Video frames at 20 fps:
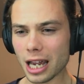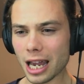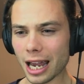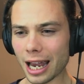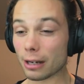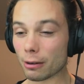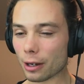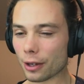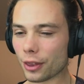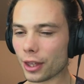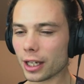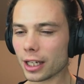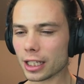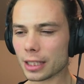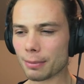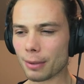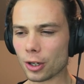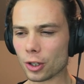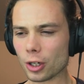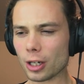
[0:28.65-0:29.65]
Now, I think
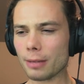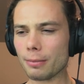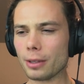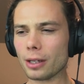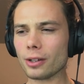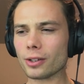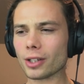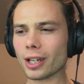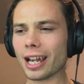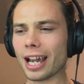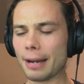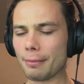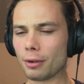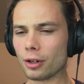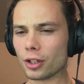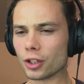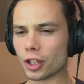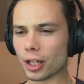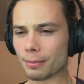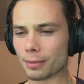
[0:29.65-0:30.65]
especially because I am
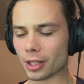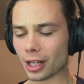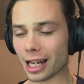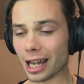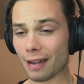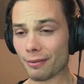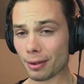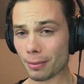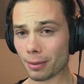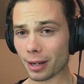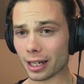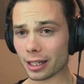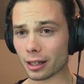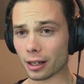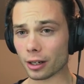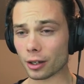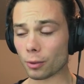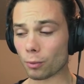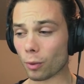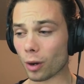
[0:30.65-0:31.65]
on Chimps and I haven't played it
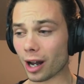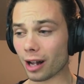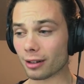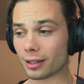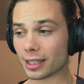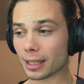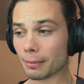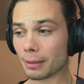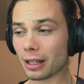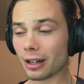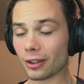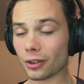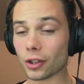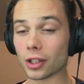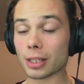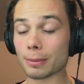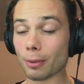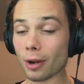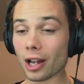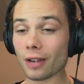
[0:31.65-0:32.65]
in a while, something like the
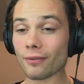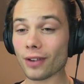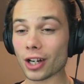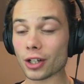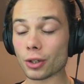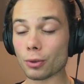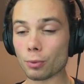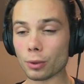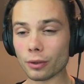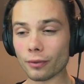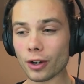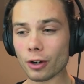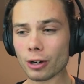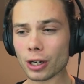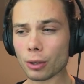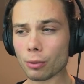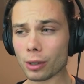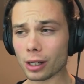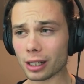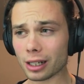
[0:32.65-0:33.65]
Spike Factory will very
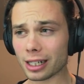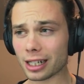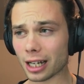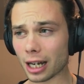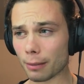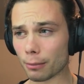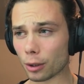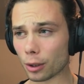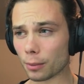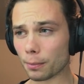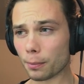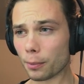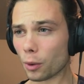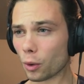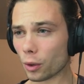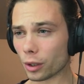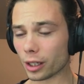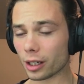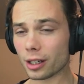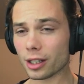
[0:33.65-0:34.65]
quickly come on
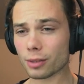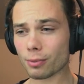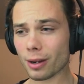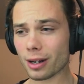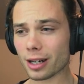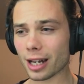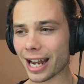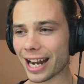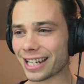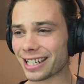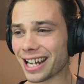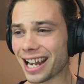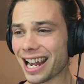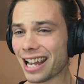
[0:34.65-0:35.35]
board. It is round 8.